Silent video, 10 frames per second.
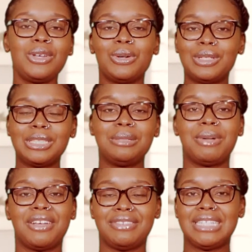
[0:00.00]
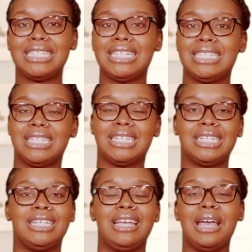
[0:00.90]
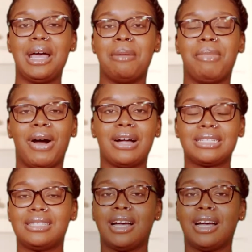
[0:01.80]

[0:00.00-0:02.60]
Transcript: got to the birthing center, parked